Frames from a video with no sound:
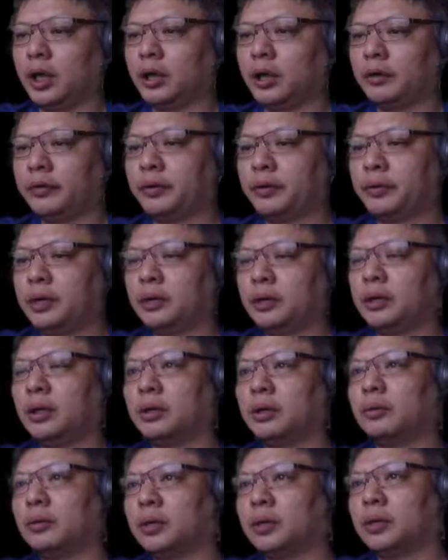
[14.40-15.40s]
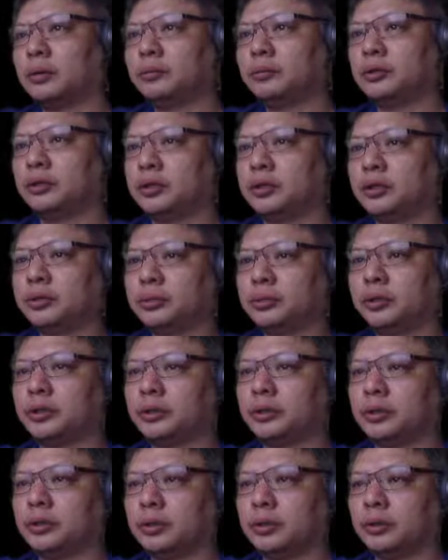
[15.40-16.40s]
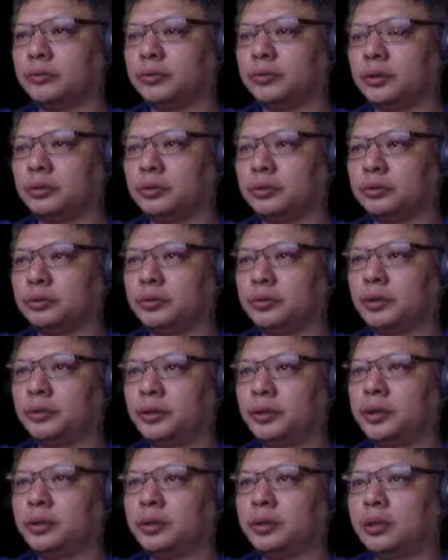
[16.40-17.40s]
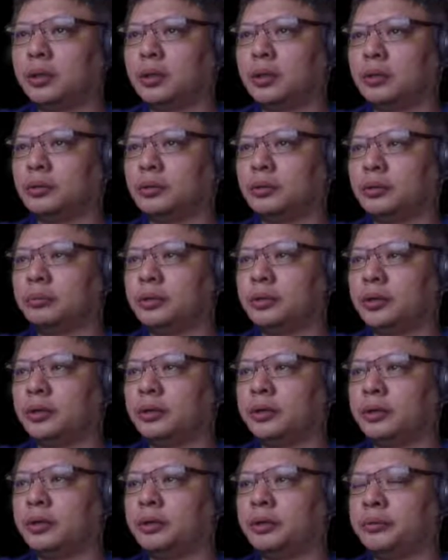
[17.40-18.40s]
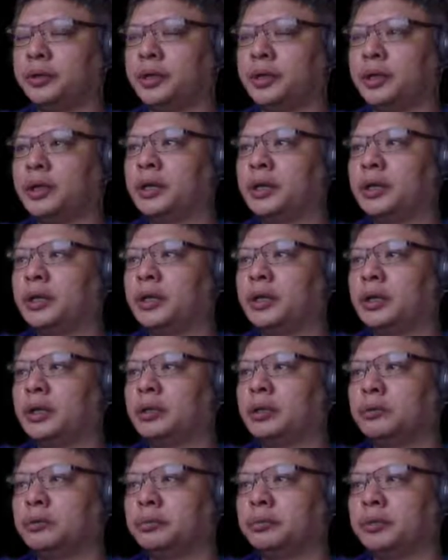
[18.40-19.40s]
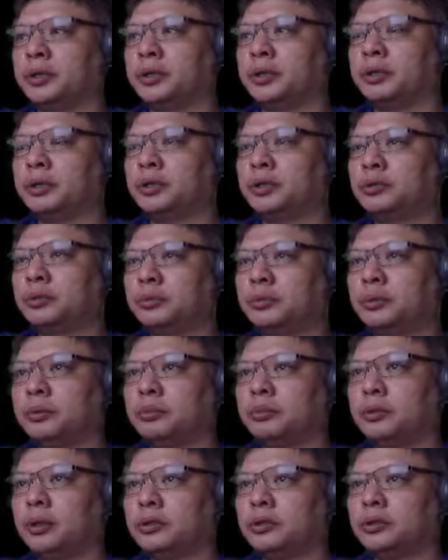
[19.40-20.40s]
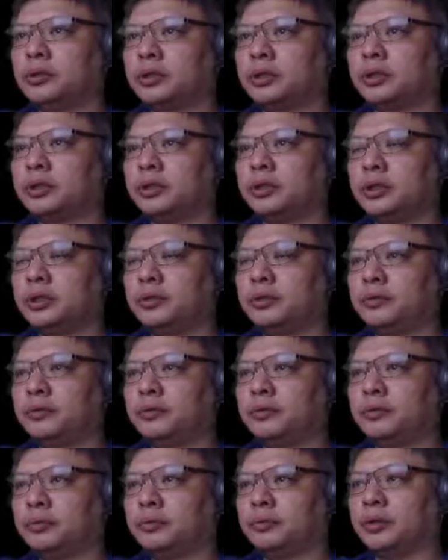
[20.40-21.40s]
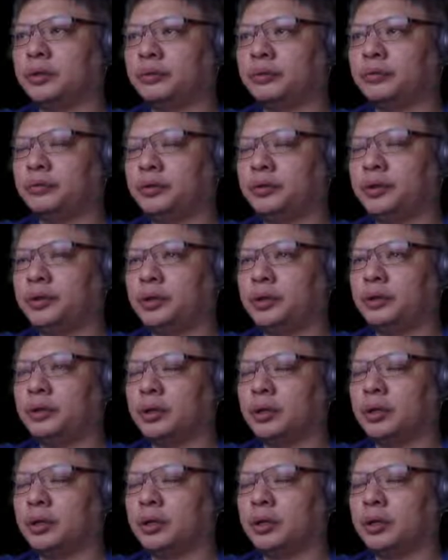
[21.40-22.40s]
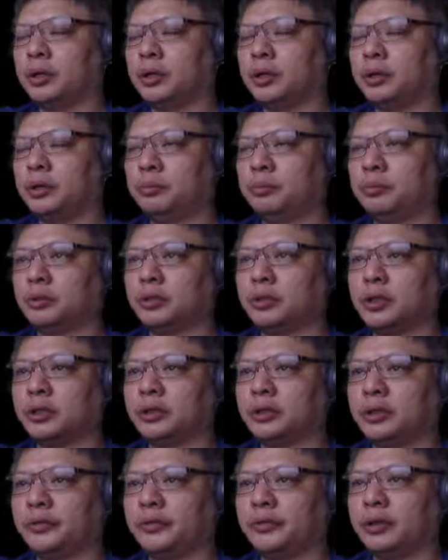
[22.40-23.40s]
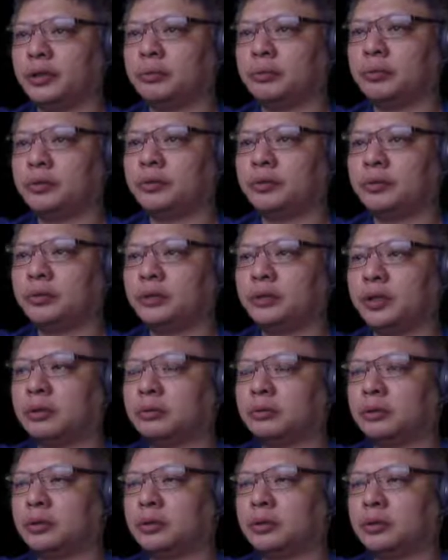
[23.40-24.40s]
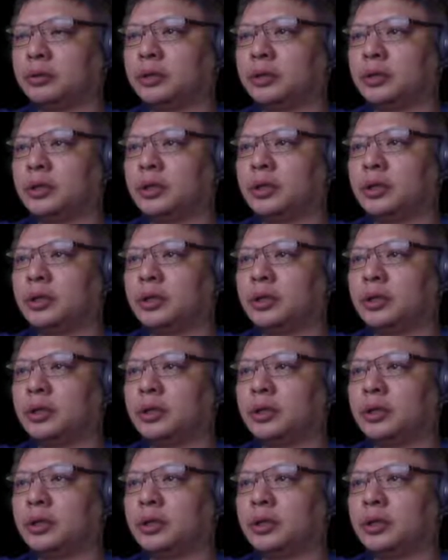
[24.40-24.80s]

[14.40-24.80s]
Hello everyone and welcome to this week's short video tutorial on opening theory. This will be bot 16 from the free ebook that is available for download